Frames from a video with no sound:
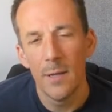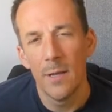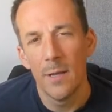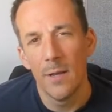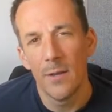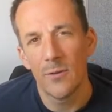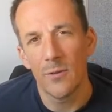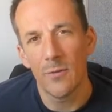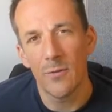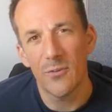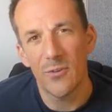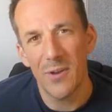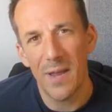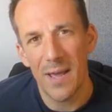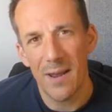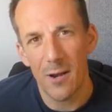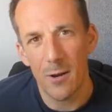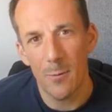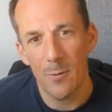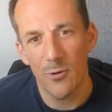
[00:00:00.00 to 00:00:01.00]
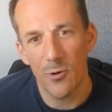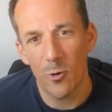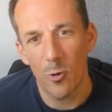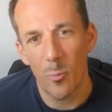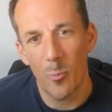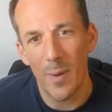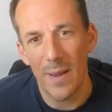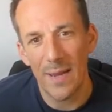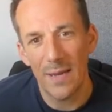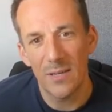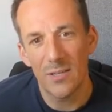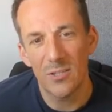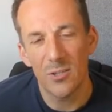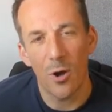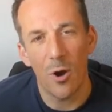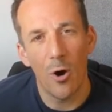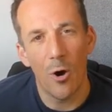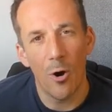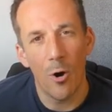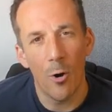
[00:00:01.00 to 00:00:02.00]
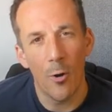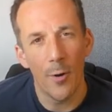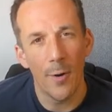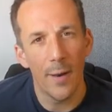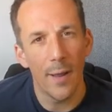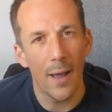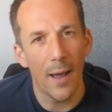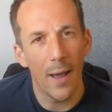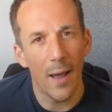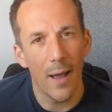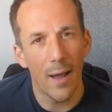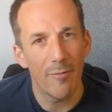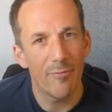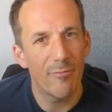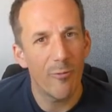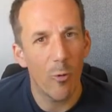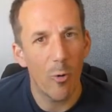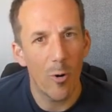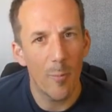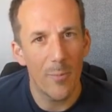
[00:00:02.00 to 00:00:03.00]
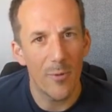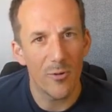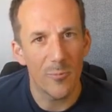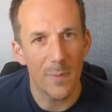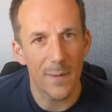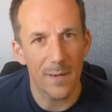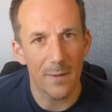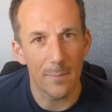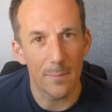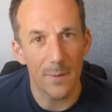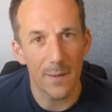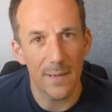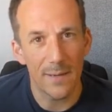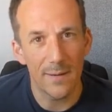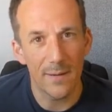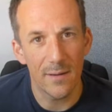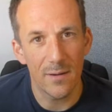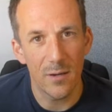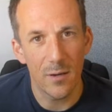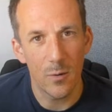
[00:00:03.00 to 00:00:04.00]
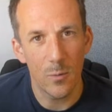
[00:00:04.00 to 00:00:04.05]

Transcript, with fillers: So the scenario is all based on a form that's been completed.